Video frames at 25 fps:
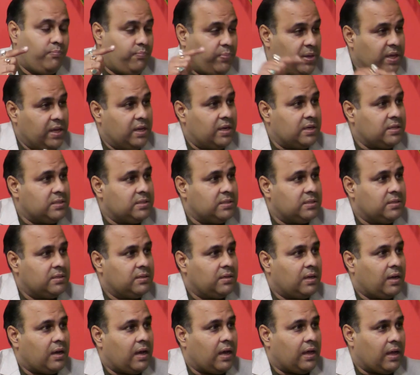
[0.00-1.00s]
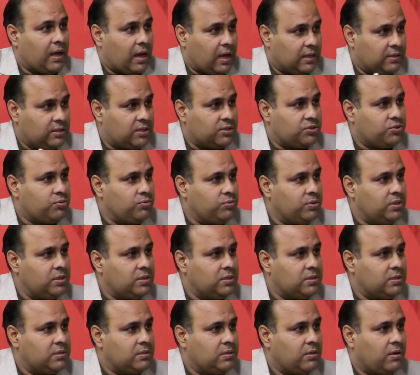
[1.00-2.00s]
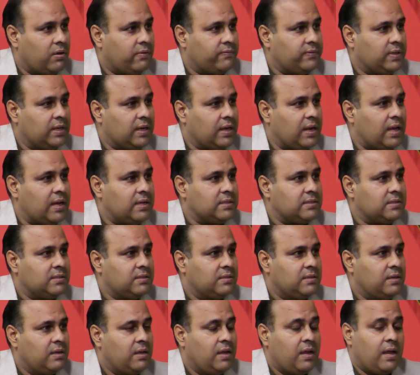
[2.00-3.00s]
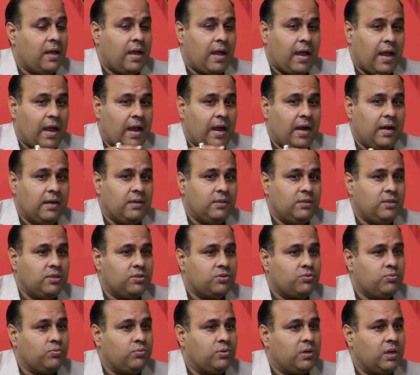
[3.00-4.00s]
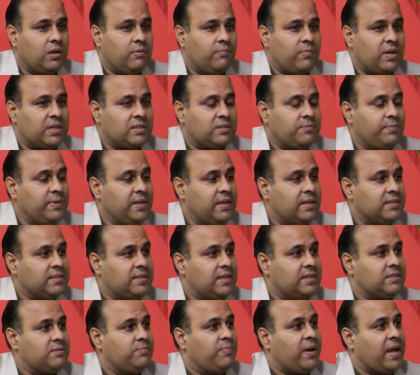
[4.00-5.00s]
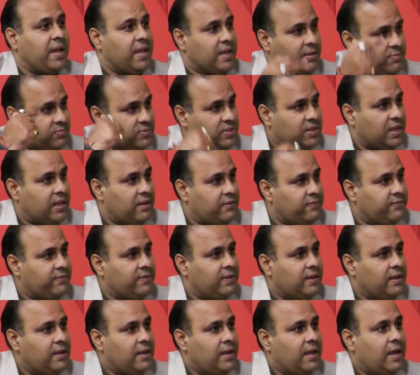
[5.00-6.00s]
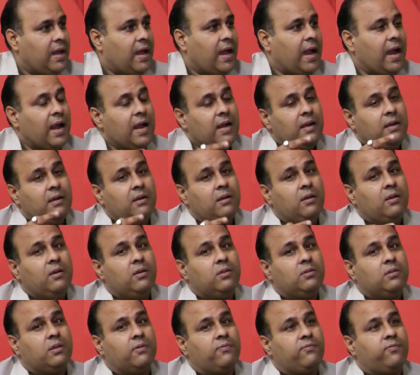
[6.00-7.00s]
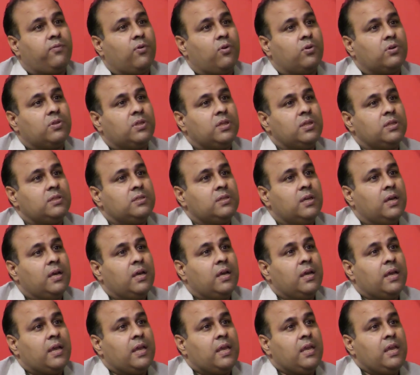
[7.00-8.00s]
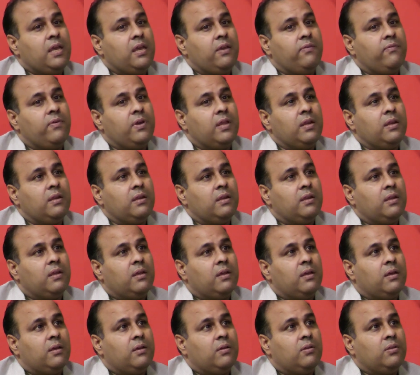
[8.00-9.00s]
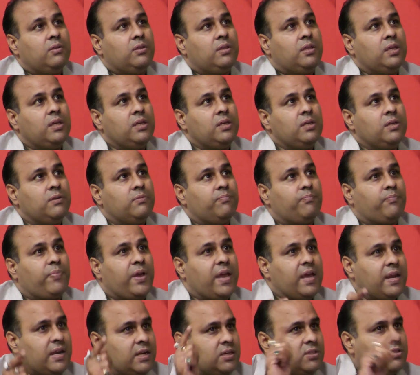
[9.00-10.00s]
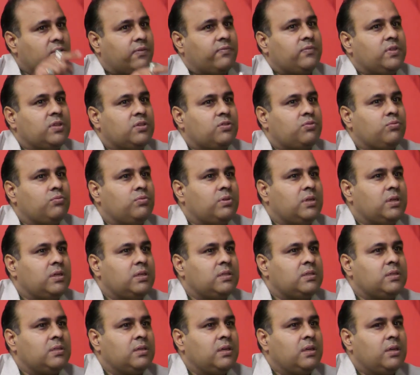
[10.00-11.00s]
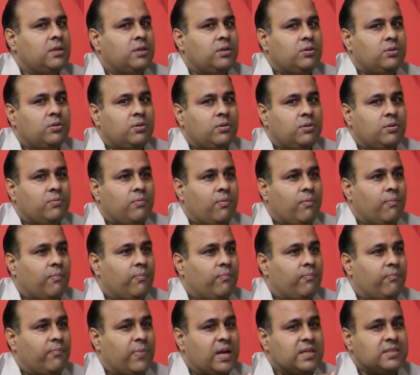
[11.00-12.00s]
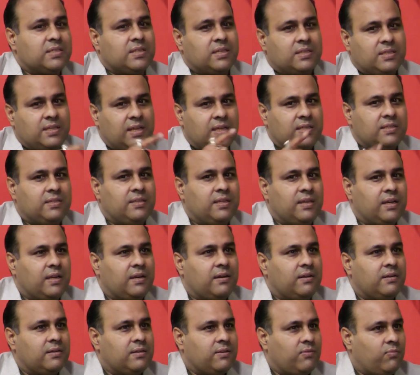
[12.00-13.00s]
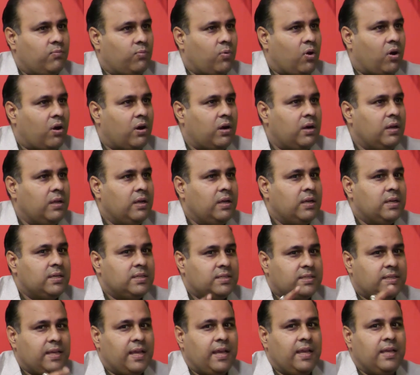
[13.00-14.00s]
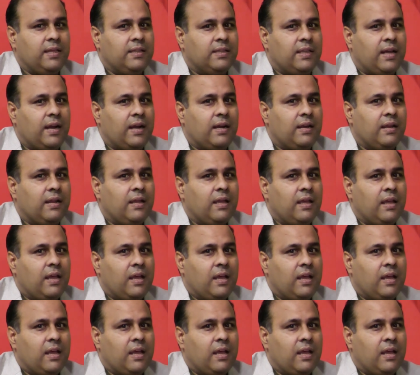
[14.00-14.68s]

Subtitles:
peers, other students of the class, and the student must be assessed by himself. And the fourth is, even the parents of the students must assess their ward, saying that